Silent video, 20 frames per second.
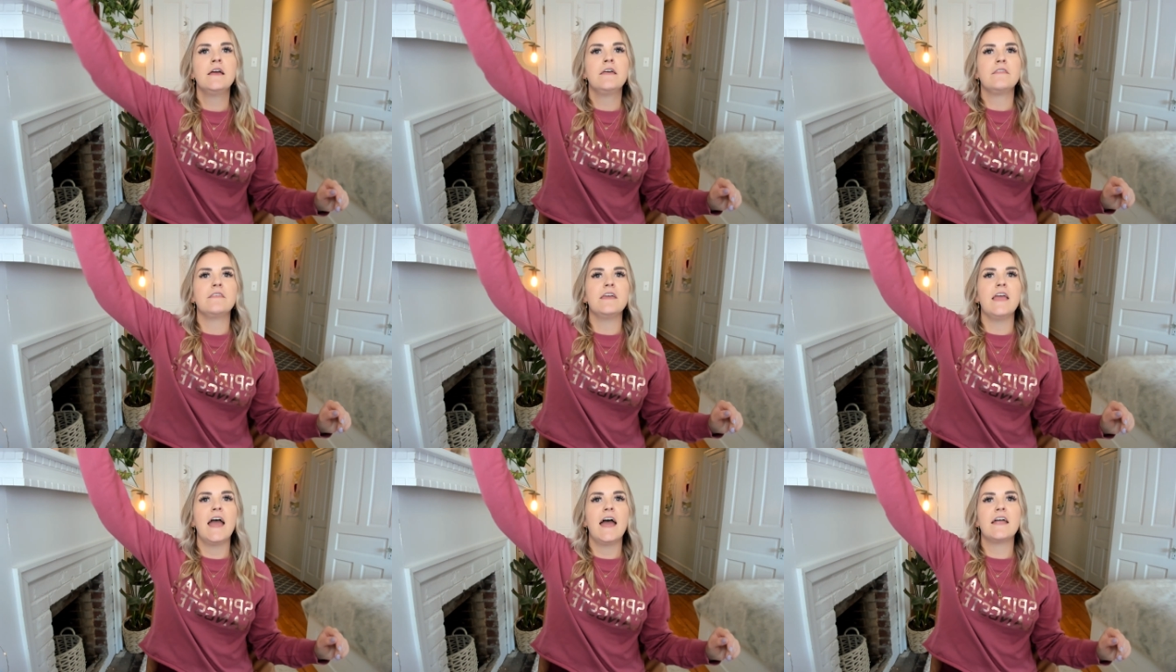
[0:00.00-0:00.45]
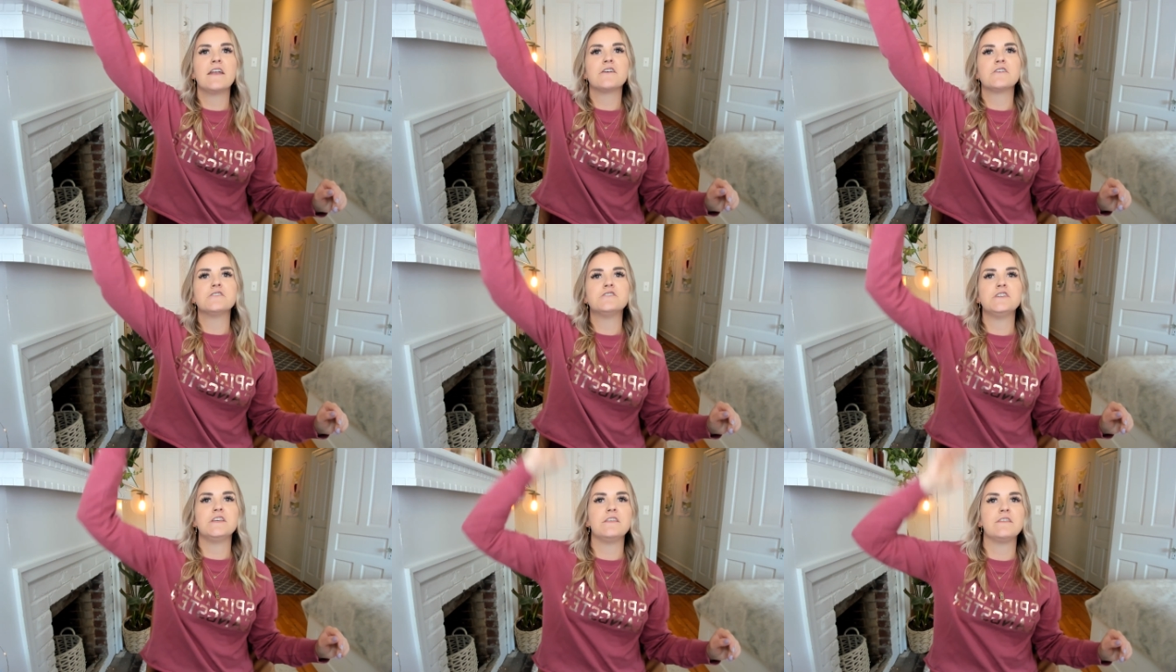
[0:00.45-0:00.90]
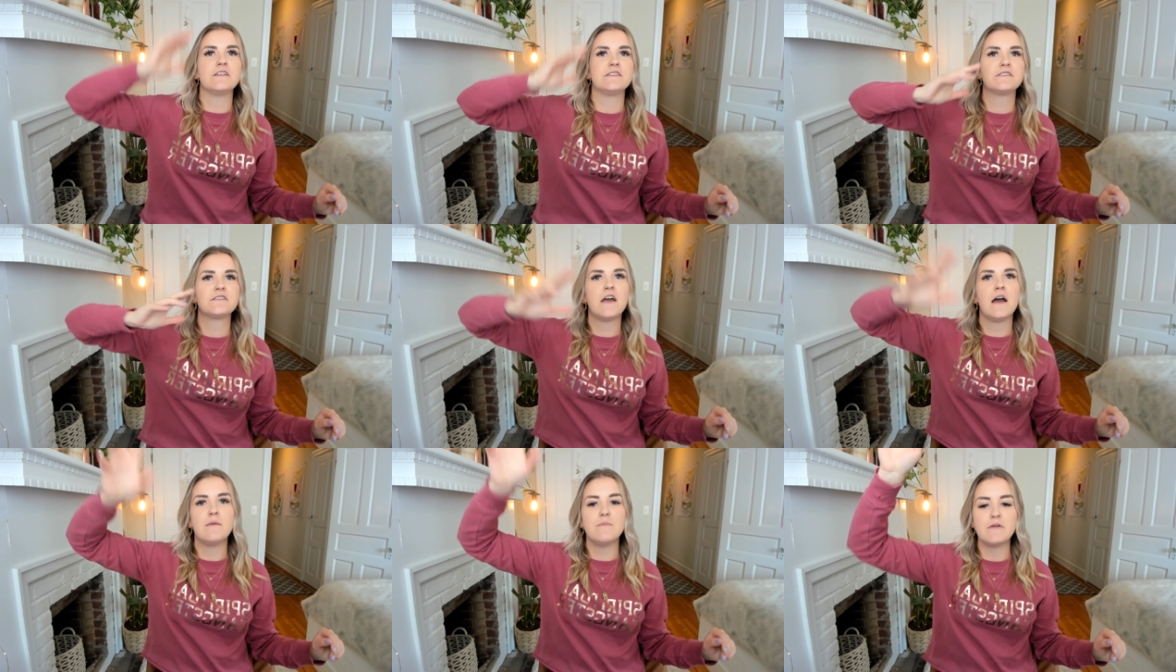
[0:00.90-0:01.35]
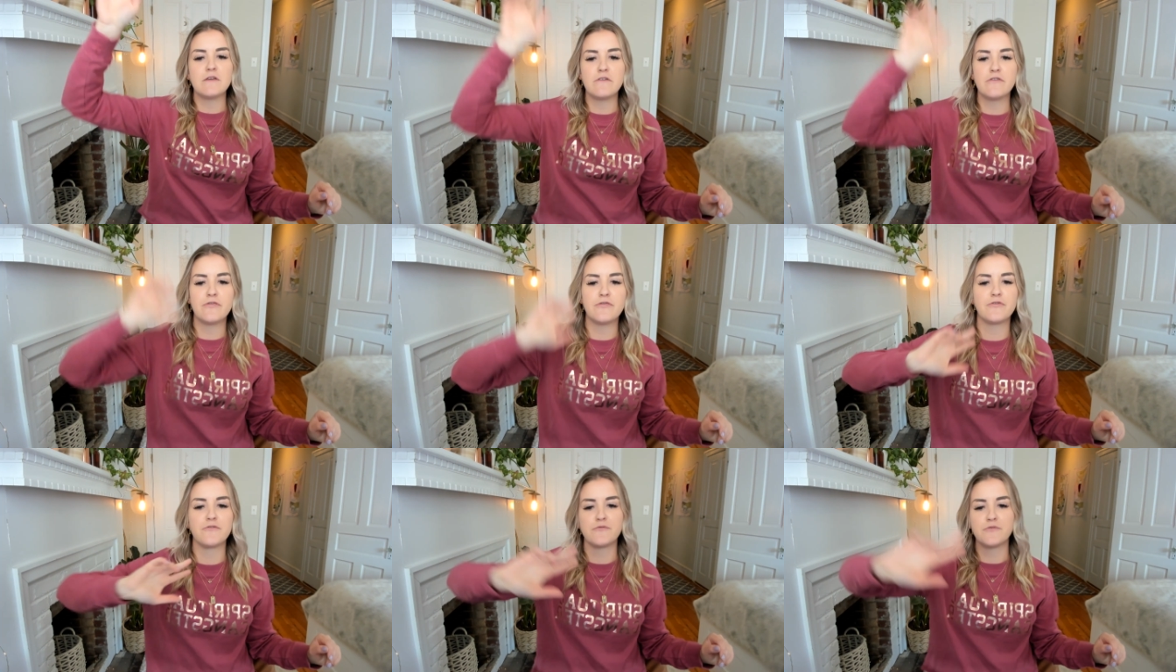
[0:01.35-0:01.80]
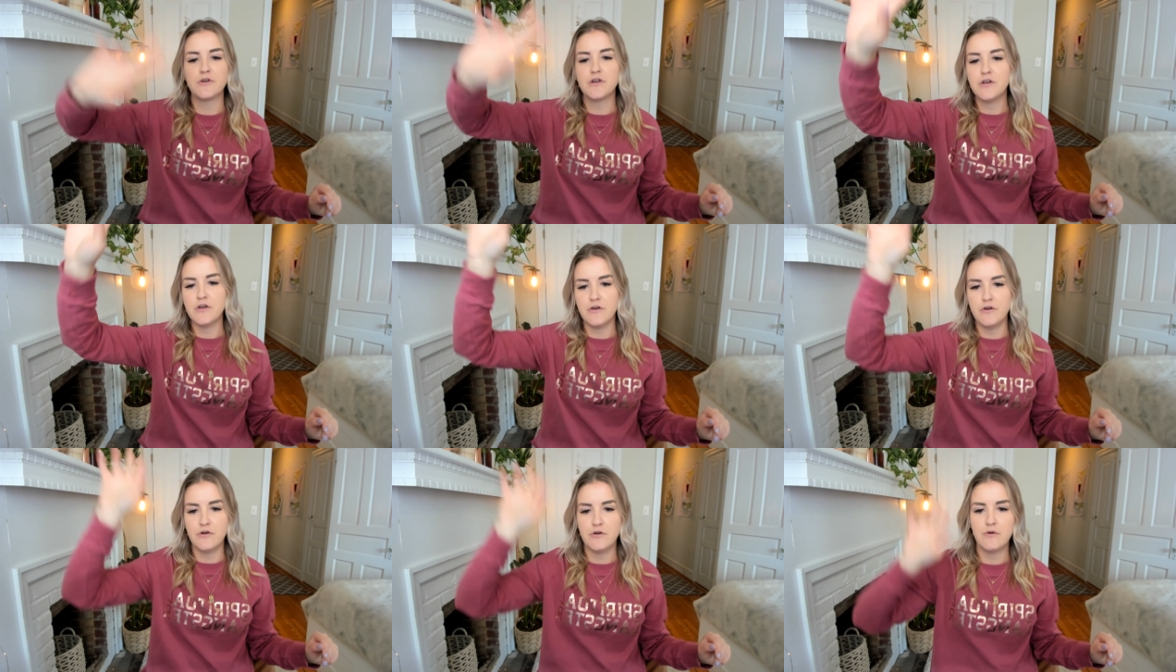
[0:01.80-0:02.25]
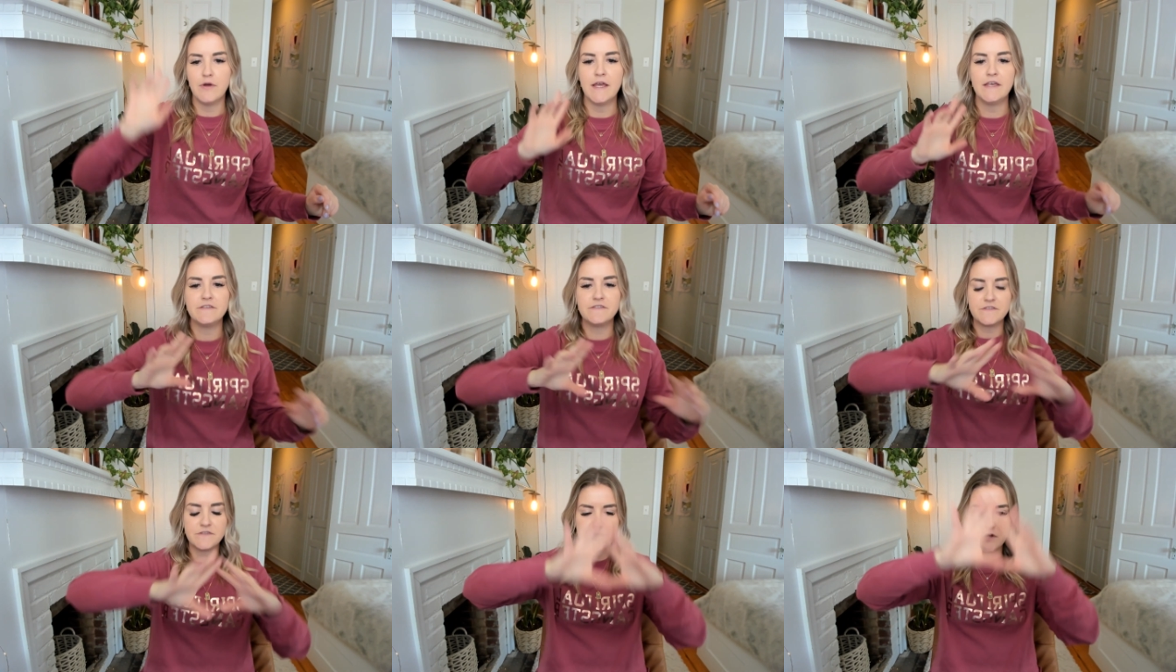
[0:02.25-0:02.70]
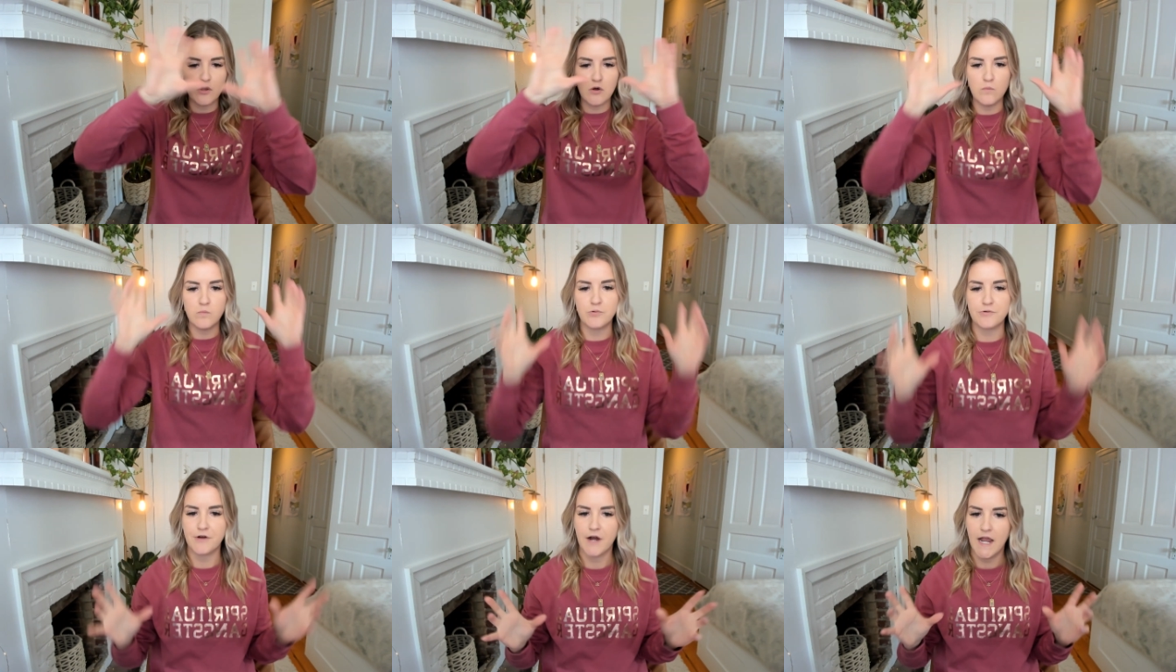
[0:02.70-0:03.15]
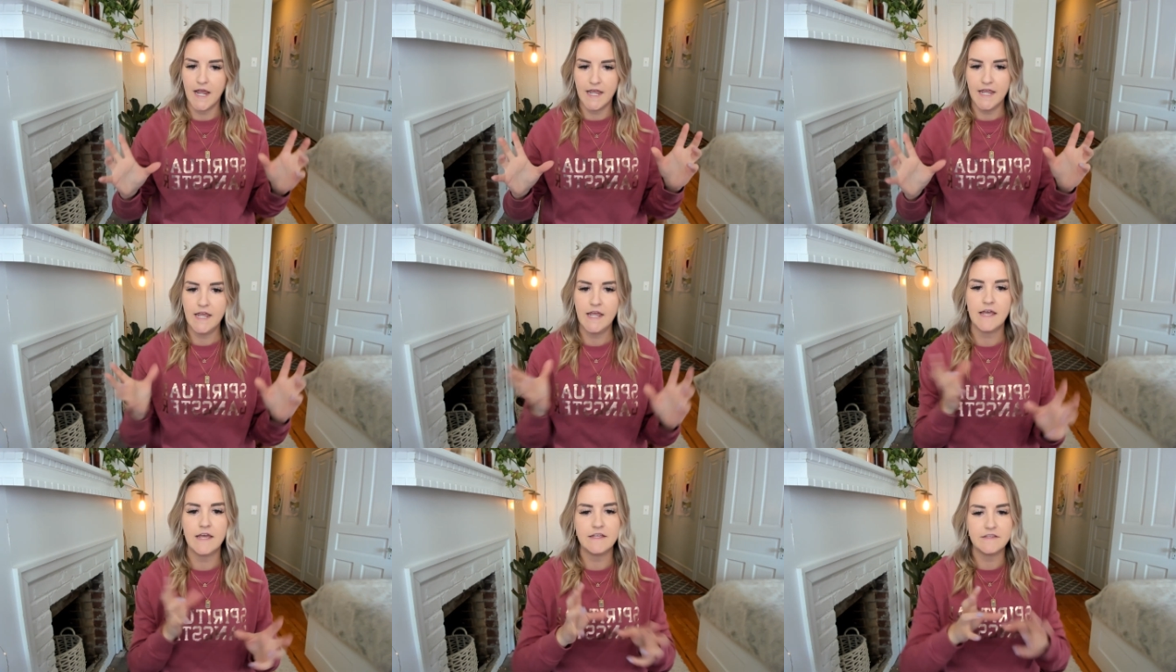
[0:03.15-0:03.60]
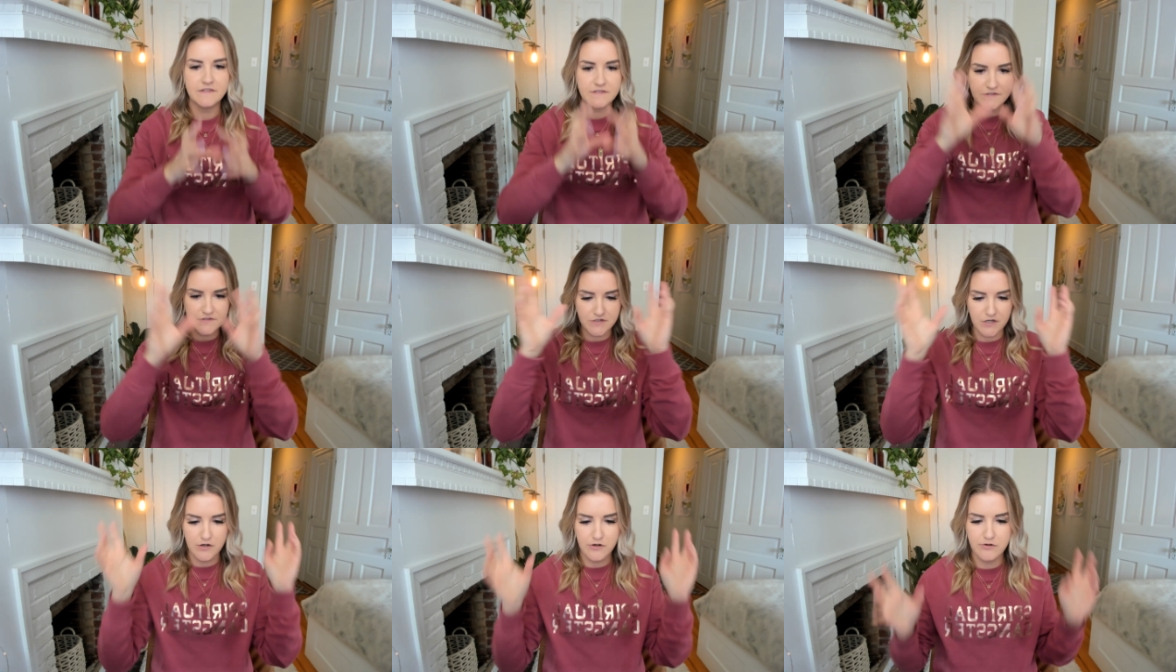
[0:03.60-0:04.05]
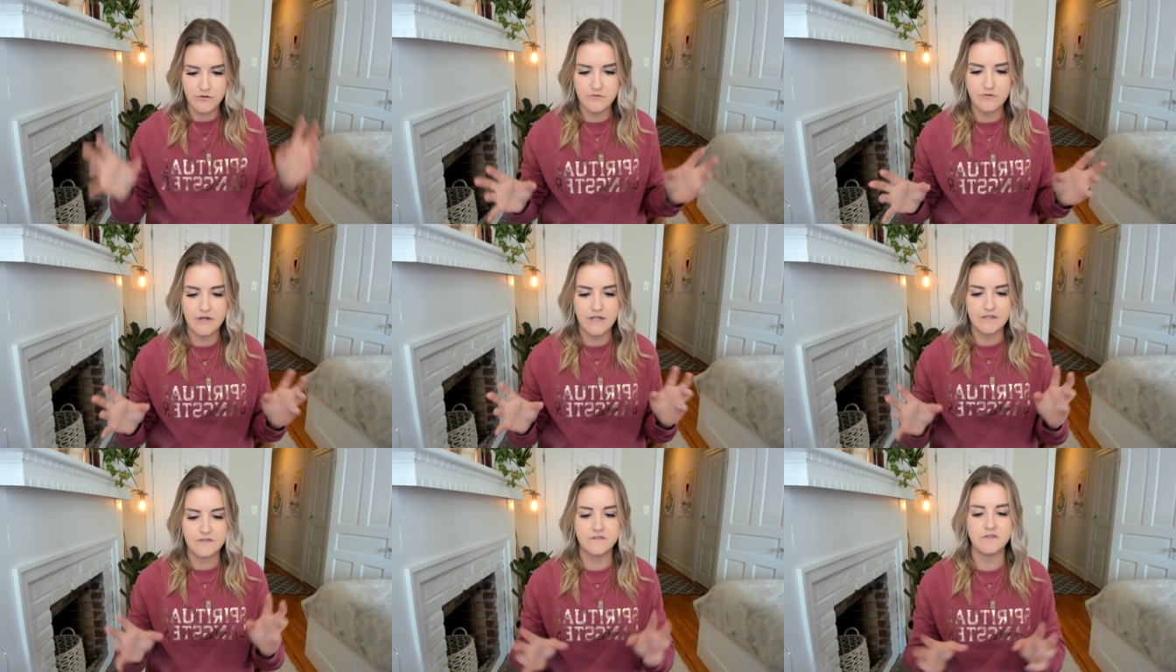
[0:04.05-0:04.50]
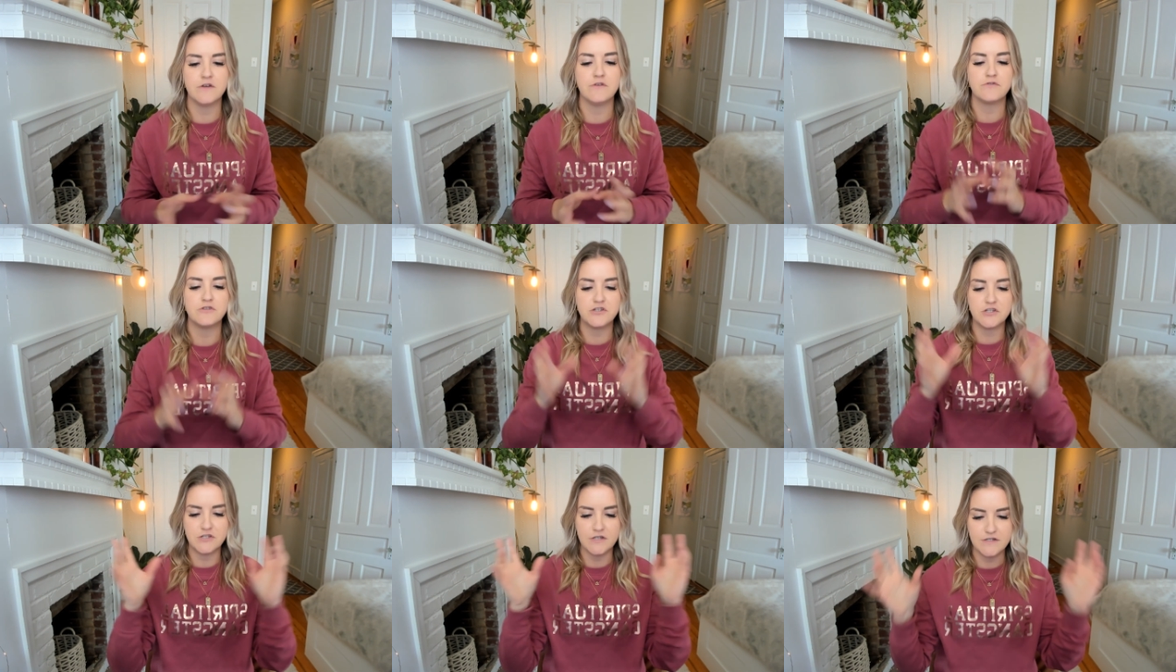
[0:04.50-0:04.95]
the energy that's coming through is so bright it's so it's so